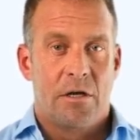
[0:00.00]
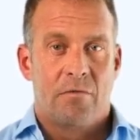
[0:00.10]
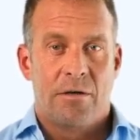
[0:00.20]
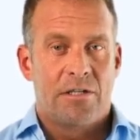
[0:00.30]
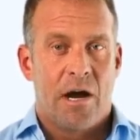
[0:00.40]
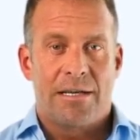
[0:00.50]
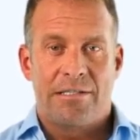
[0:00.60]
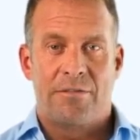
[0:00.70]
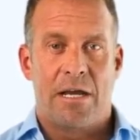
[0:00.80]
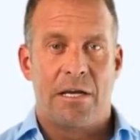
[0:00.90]
risk
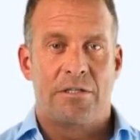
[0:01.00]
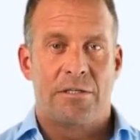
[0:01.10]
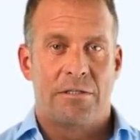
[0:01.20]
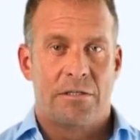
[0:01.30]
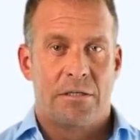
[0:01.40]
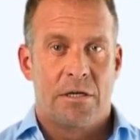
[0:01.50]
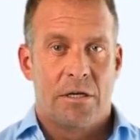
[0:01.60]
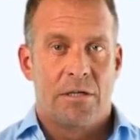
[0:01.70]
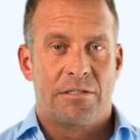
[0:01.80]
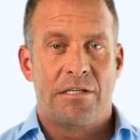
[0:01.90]
identification,
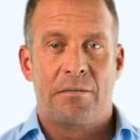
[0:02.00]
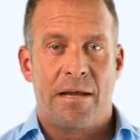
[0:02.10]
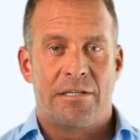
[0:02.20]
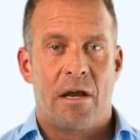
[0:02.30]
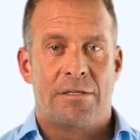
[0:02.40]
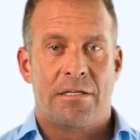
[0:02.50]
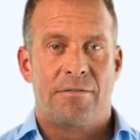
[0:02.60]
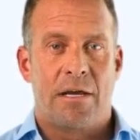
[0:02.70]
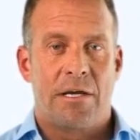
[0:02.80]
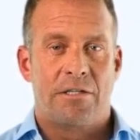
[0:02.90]
systematic
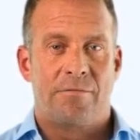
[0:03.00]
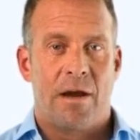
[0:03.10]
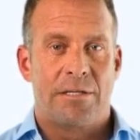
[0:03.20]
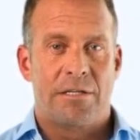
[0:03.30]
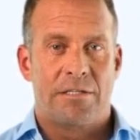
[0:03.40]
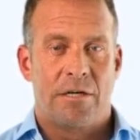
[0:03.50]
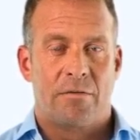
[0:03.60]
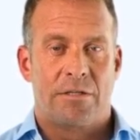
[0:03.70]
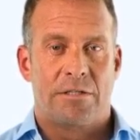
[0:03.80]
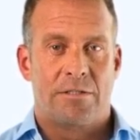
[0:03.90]
identification of ICT
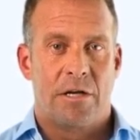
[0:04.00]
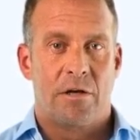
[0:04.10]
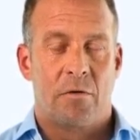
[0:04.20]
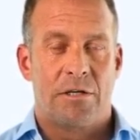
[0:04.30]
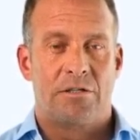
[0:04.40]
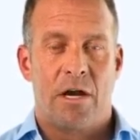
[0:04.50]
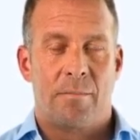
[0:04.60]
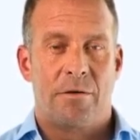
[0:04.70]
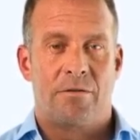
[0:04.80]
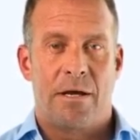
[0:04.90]
risks, including
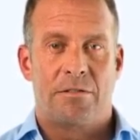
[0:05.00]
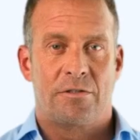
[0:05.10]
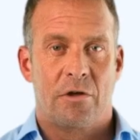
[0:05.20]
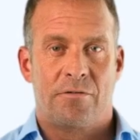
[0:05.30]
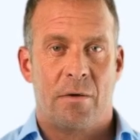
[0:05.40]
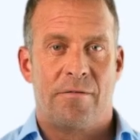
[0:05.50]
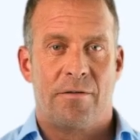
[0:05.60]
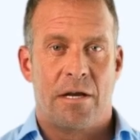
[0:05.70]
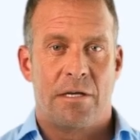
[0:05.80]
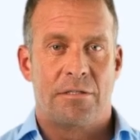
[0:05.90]
cyber threats, software
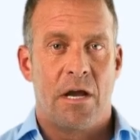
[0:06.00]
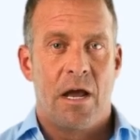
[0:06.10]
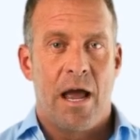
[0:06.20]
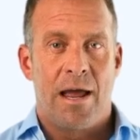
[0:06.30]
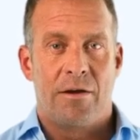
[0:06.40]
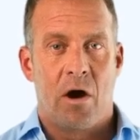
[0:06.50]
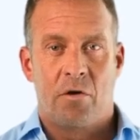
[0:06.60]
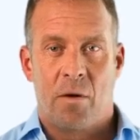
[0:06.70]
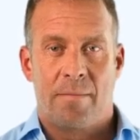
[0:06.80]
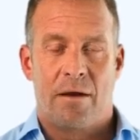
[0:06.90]
failures, and
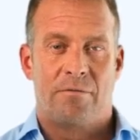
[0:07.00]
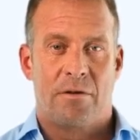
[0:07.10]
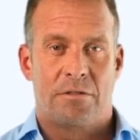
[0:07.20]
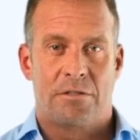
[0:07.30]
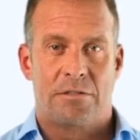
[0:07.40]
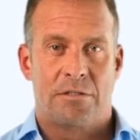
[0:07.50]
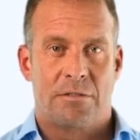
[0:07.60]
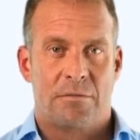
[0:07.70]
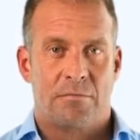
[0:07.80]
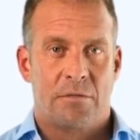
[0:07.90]
hardware malfunctions.
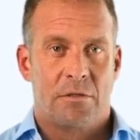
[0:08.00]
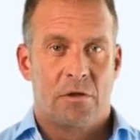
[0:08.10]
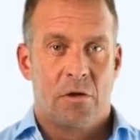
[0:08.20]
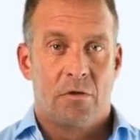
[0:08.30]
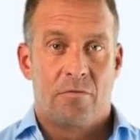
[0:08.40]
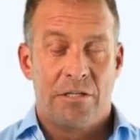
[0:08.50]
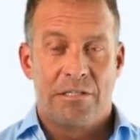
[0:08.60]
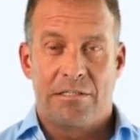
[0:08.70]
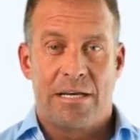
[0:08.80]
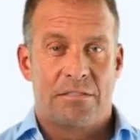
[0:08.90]
Risk
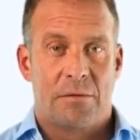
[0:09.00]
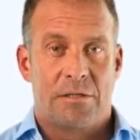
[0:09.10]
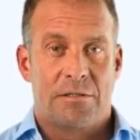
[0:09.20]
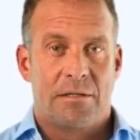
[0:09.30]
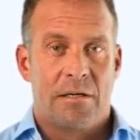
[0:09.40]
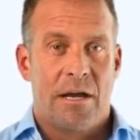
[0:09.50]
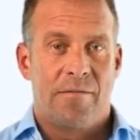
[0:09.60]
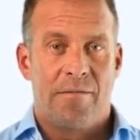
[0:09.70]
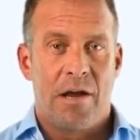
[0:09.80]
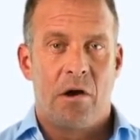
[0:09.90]
assessment,
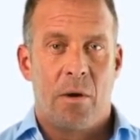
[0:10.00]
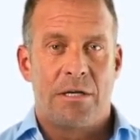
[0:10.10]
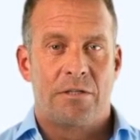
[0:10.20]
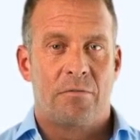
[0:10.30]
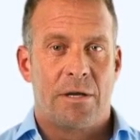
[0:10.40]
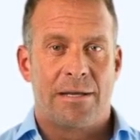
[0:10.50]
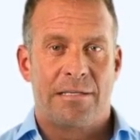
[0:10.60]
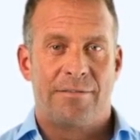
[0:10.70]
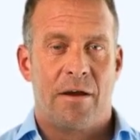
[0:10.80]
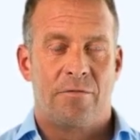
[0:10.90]
evaluation of
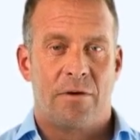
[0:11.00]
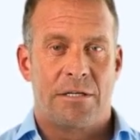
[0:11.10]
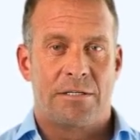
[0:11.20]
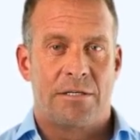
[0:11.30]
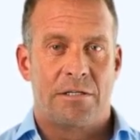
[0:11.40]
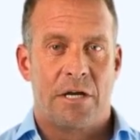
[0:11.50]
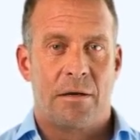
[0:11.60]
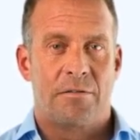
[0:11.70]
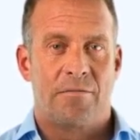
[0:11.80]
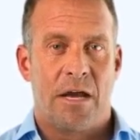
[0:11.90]
identified risks in
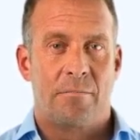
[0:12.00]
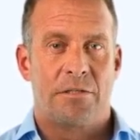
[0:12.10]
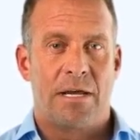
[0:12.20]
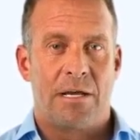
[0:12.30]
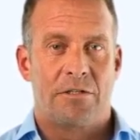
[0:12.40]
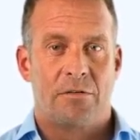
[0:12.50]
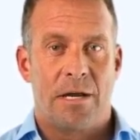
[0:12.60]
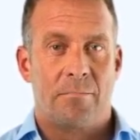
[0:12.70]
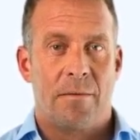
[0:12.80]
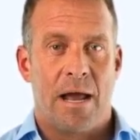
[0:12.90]
terms of their potential
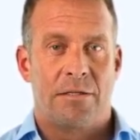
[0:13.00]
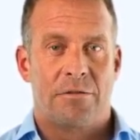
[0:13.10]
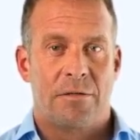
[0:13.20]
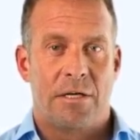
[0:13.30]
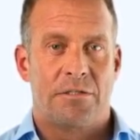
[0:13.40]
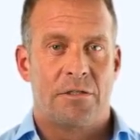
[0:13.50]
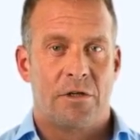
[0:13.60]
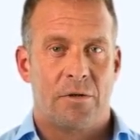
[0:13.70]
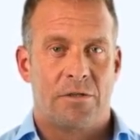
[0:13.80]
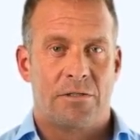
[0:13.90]
impact on the
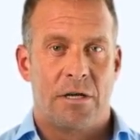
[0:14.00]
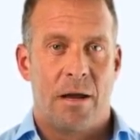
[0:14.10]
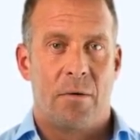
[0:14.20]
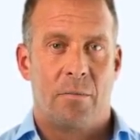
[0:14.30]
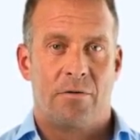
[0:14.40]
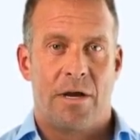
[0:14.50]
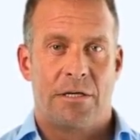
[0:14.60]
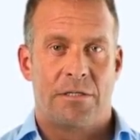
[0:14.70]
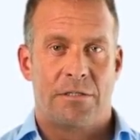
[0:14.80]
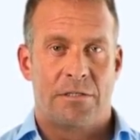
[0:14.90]
institution's
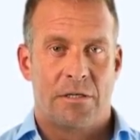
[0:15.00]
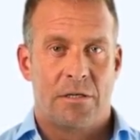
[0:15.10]
operations.